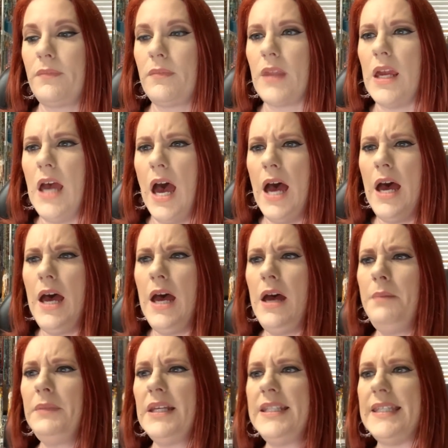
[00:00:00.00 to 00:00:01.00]
Um,
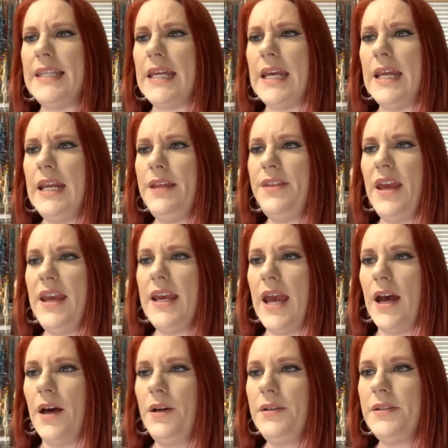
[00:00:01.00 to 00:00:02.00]
let's see, anything
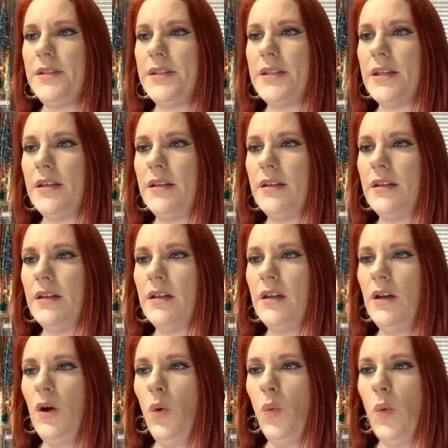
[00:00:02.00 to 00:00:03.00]
else?
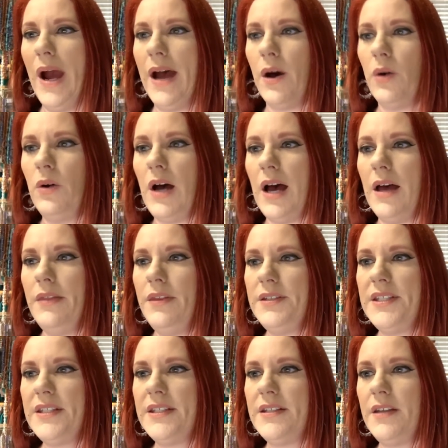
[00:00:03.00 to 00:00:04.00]
Wow, for
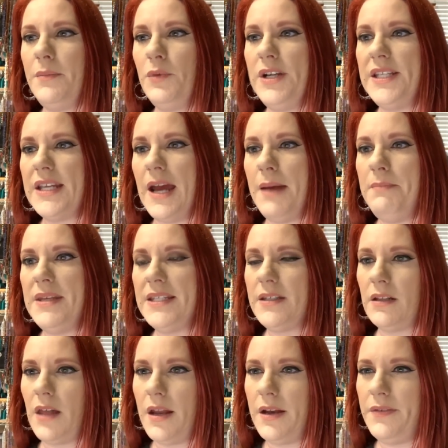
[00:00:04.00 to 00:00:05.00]
some reason I missed a
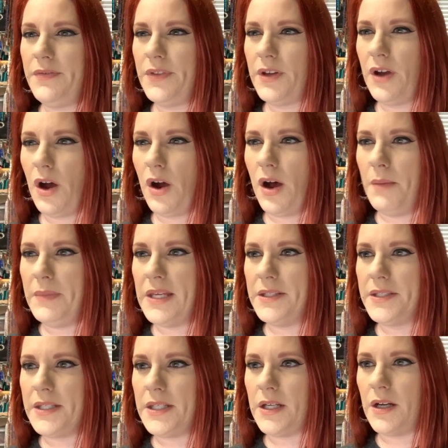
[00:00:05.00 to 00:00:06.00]
lot of the comments
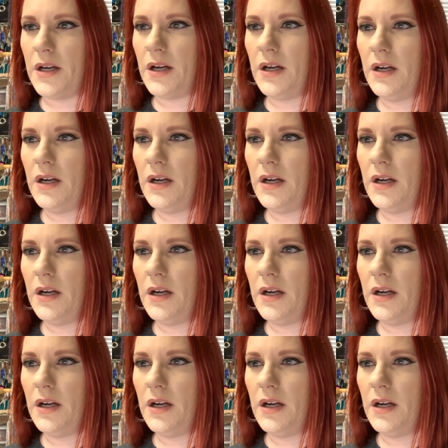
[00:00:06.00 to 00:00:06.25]
here.